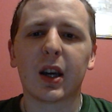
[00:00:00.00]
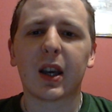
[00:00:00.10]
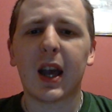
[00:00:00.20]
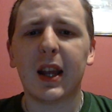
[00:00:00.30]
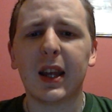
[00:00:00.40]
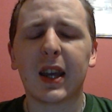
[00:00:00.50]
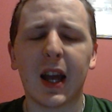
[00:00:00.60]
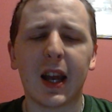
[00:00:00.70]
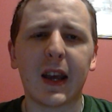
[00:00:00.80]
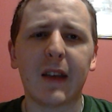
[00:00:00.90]

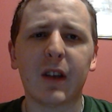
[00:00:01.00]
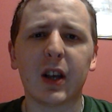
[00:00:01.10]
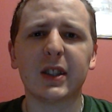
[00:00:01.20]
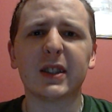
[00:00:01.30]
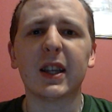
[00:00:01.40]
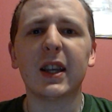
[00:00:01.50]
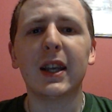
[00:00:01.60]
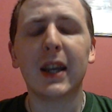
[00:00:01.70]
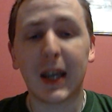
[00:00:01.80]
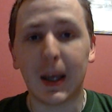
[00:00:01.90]
Kelly versus
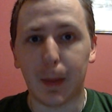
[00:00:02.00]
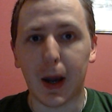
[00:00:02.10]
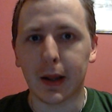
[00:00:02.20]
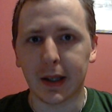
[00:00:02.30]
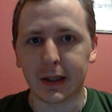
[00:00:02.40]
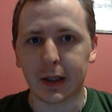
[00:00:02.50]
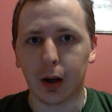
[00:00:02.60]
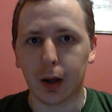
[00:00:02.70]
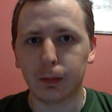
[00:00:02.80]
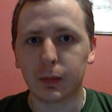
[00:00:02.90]
Nikki Bella this time,